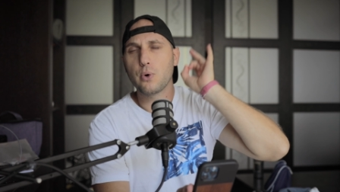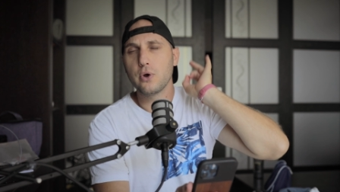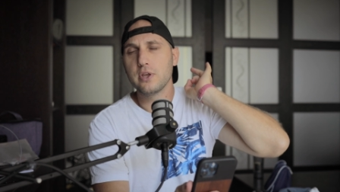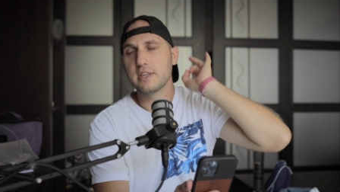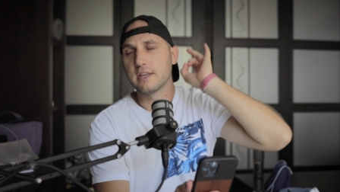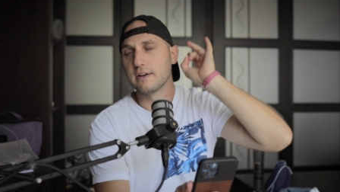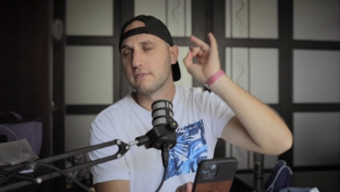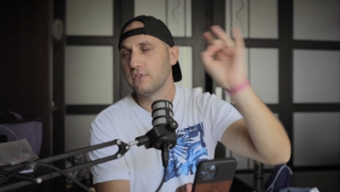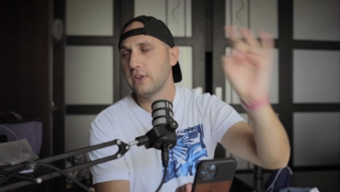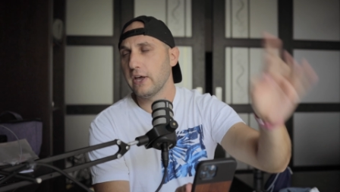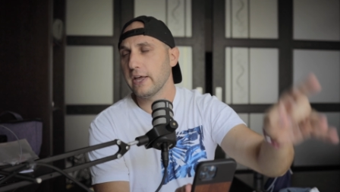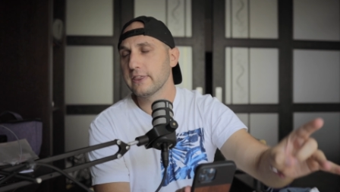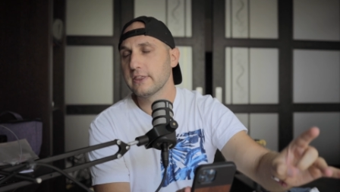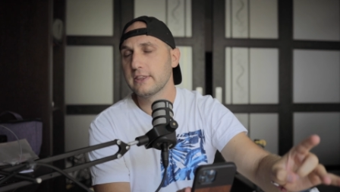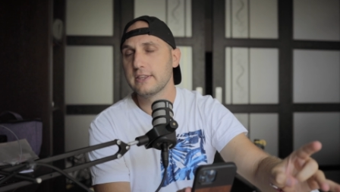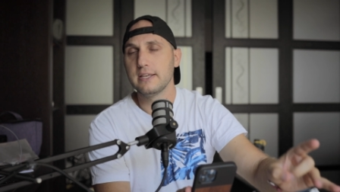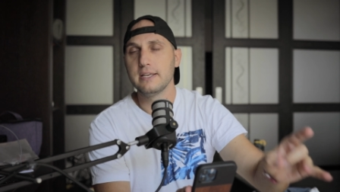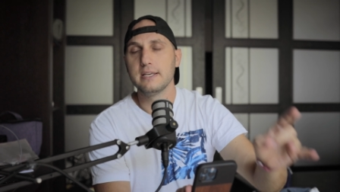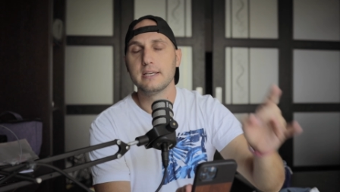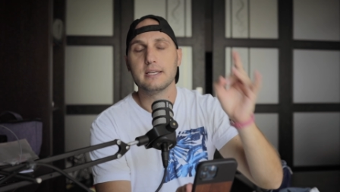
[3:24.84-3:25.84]
point of
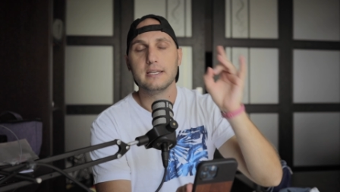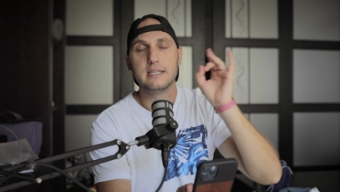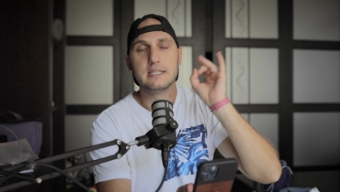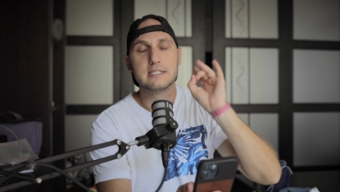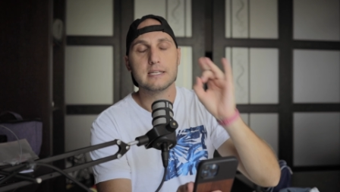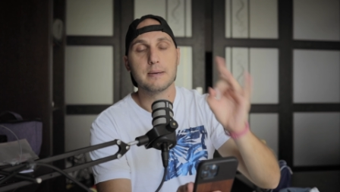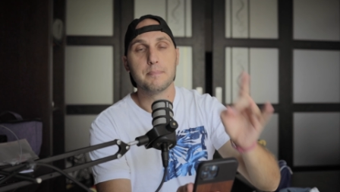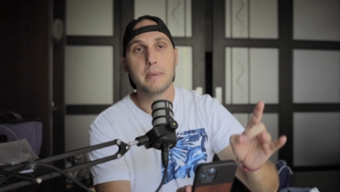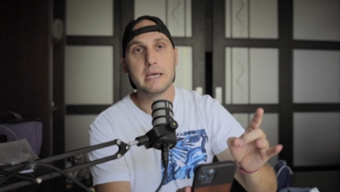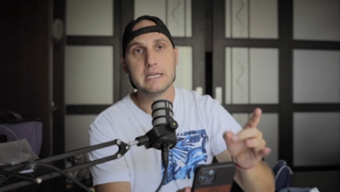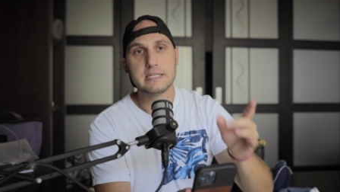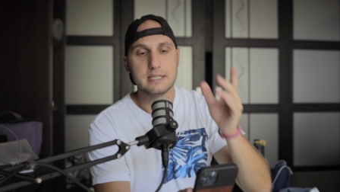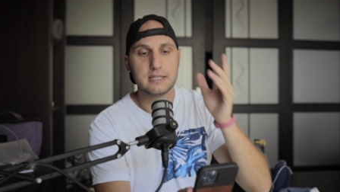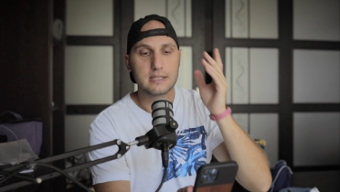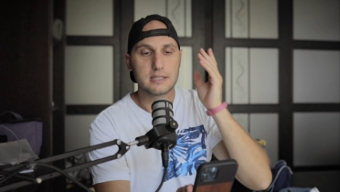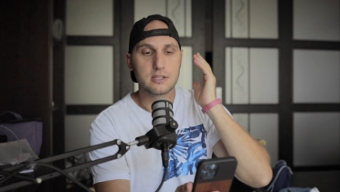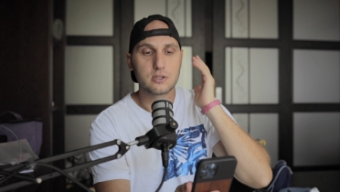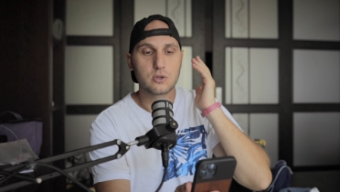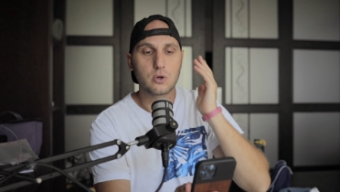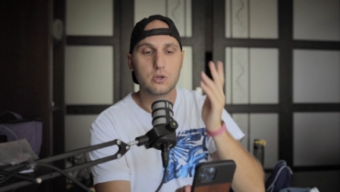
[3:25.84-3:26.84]
that thing is
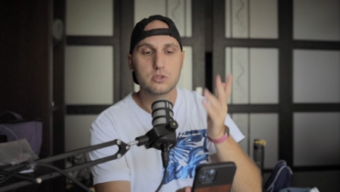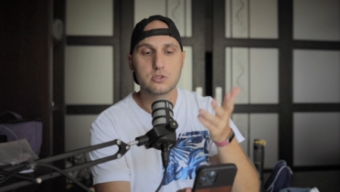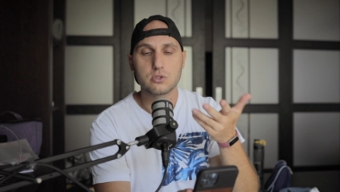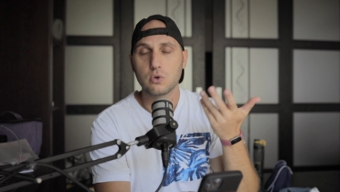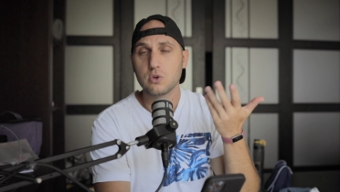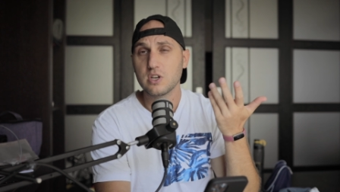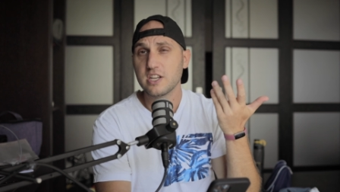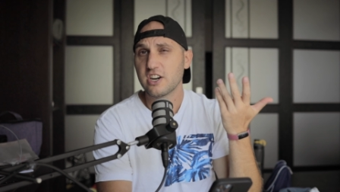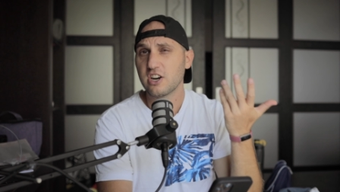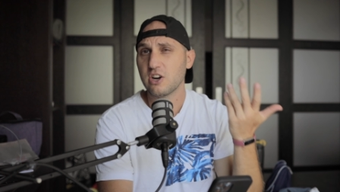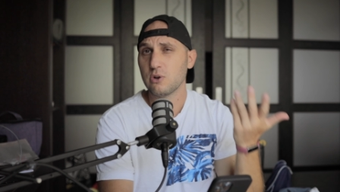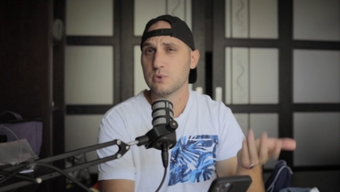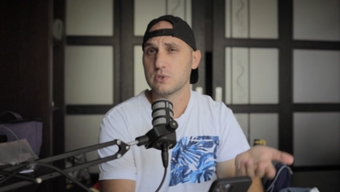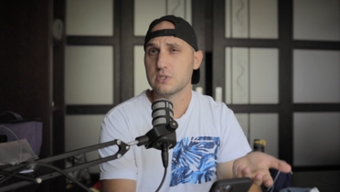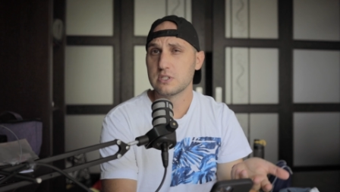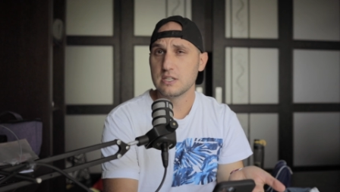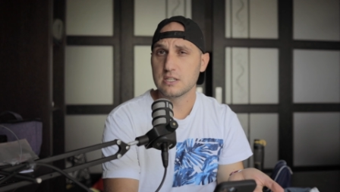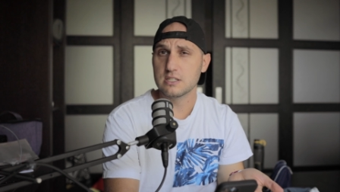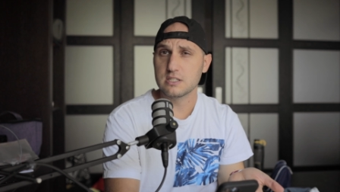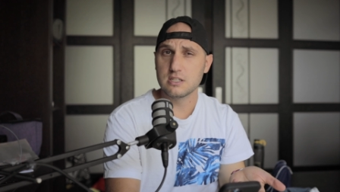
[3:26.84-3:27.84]
amazing. It costs only around
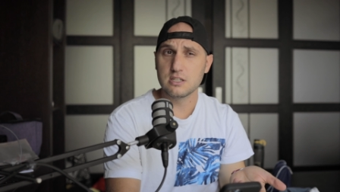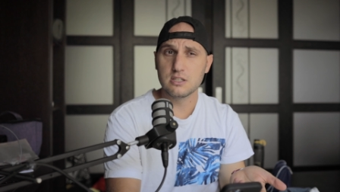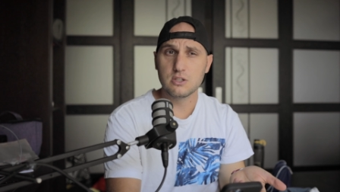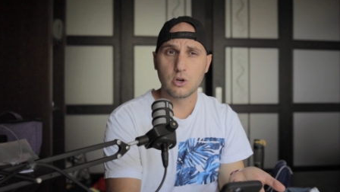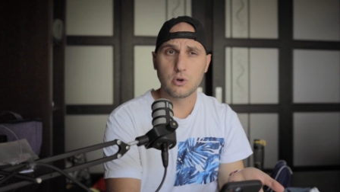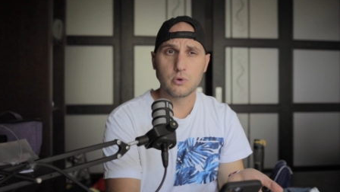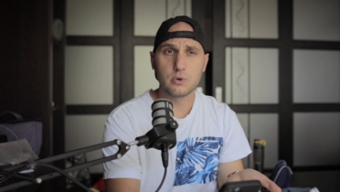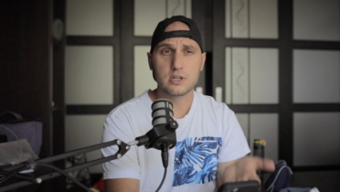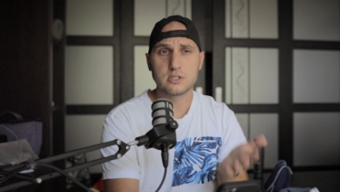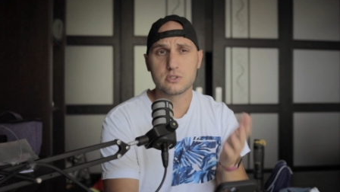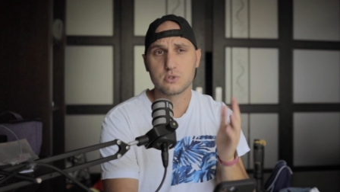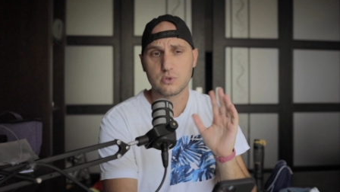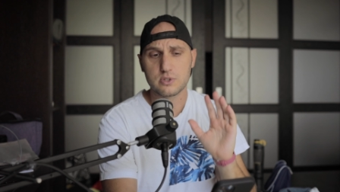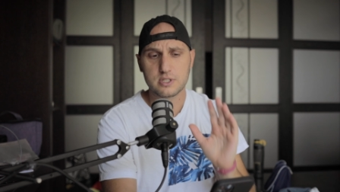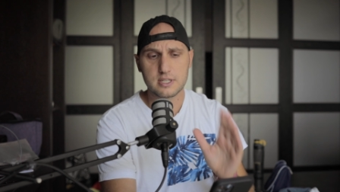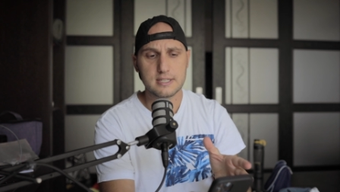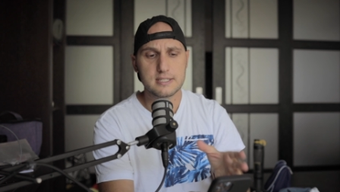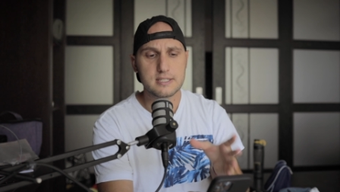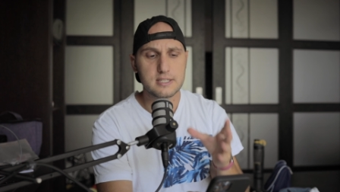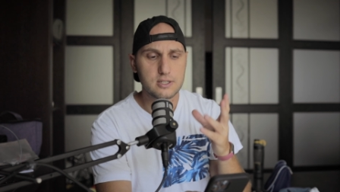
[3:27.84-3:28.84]
$60 or
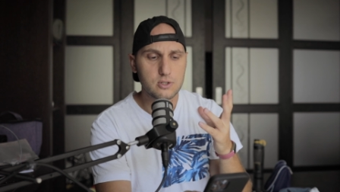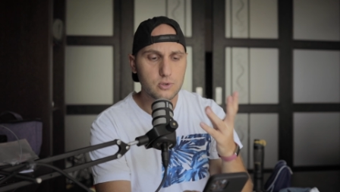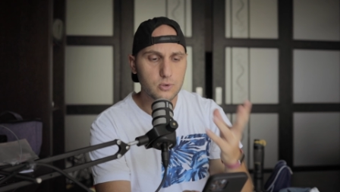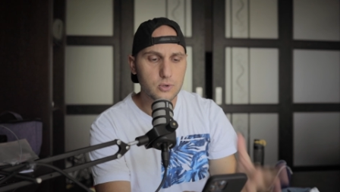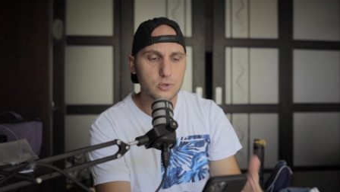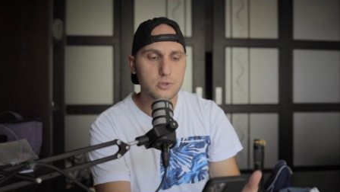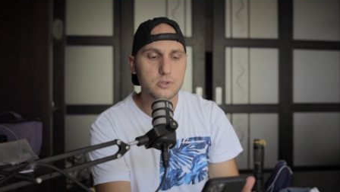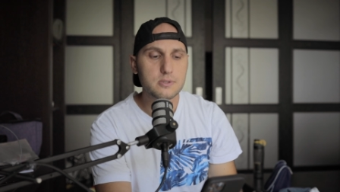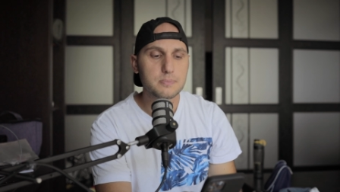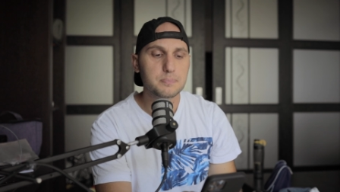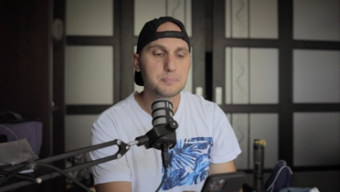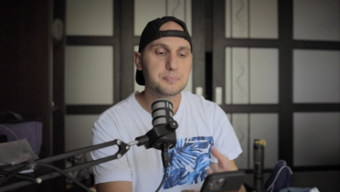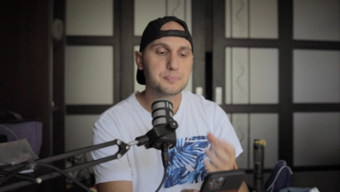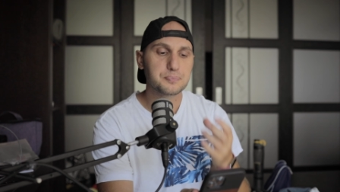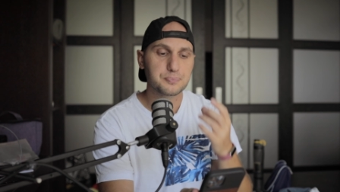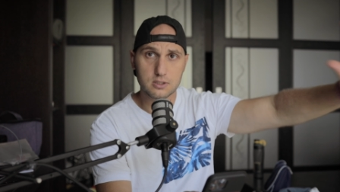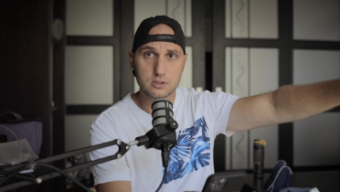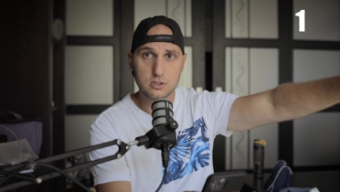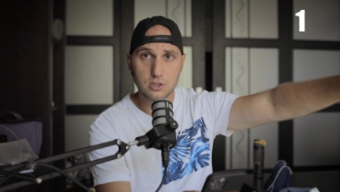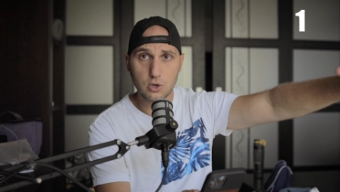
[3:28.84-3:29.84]
60 euros,
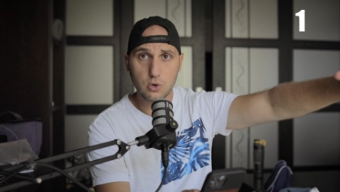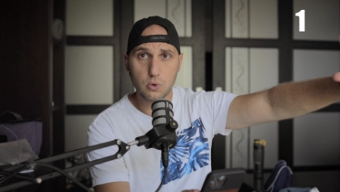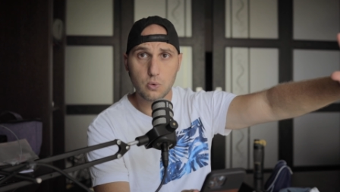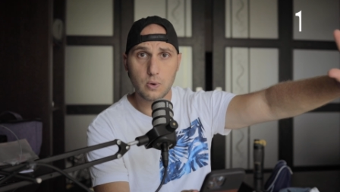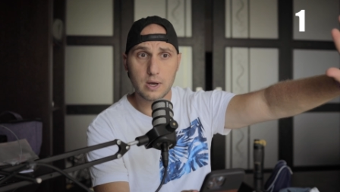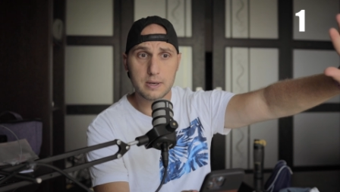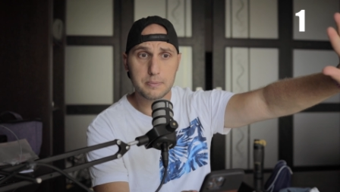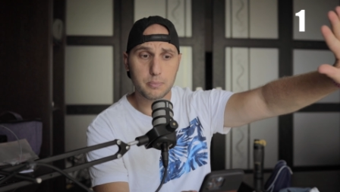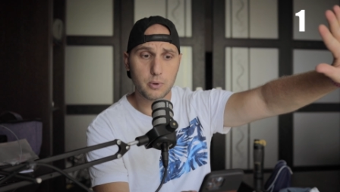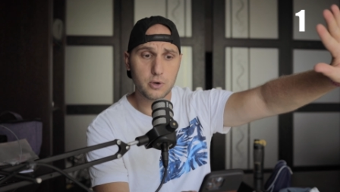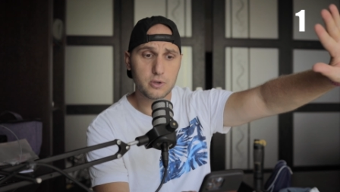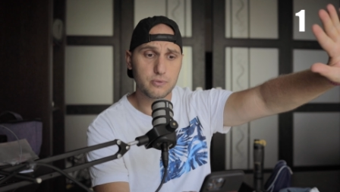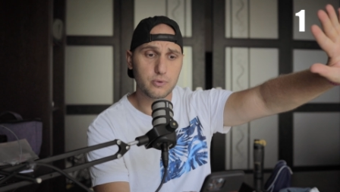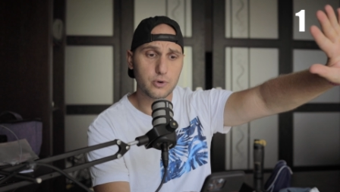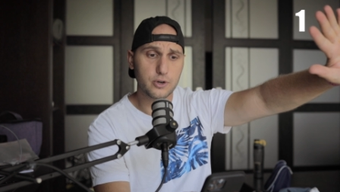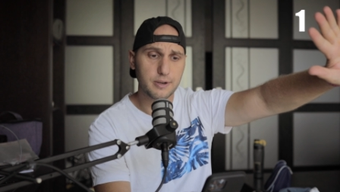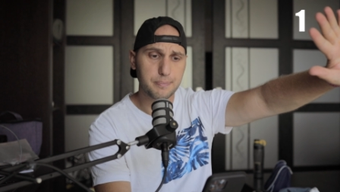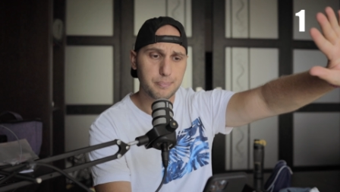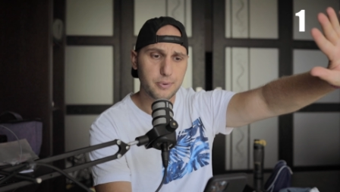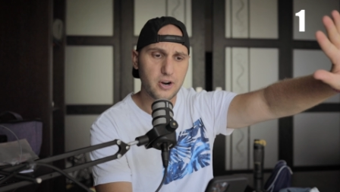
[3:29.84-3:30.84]
so 1 point
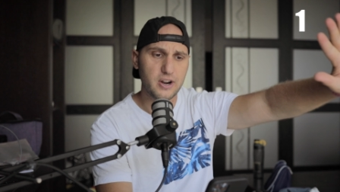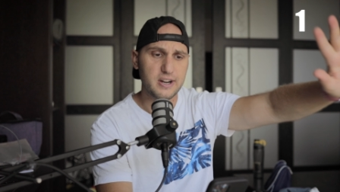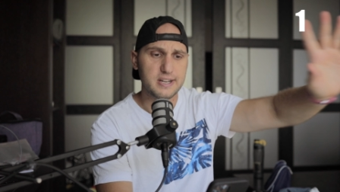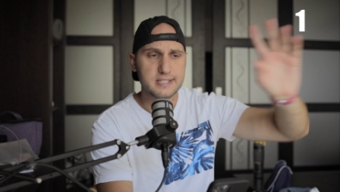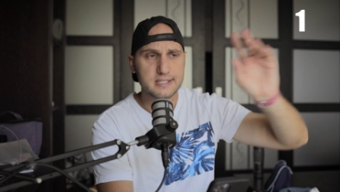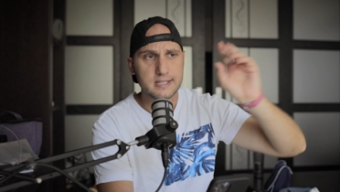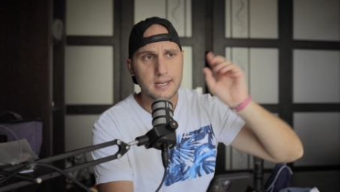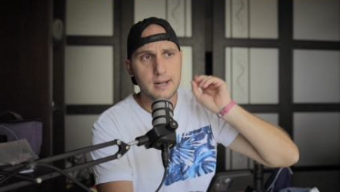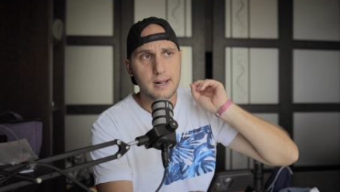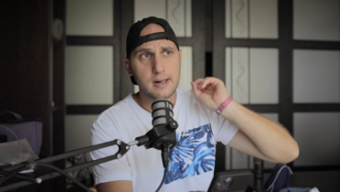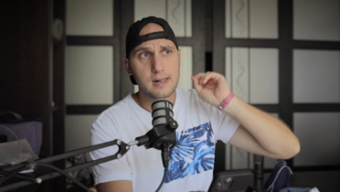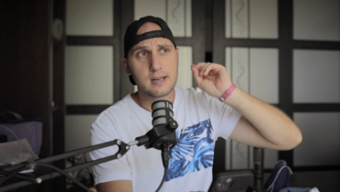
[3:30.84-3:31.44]
for the price.